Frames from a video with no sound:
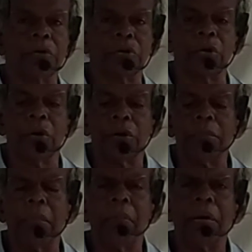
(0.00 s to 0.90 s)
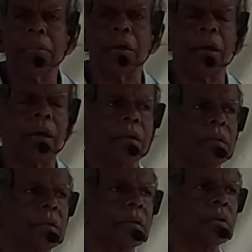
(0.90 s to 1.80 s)
So remember that.
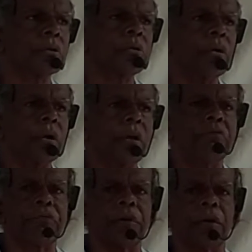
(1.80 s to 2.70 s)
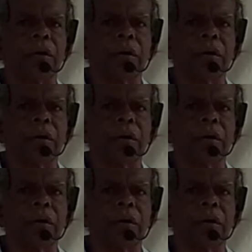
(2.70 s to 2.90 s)
Do not have fear.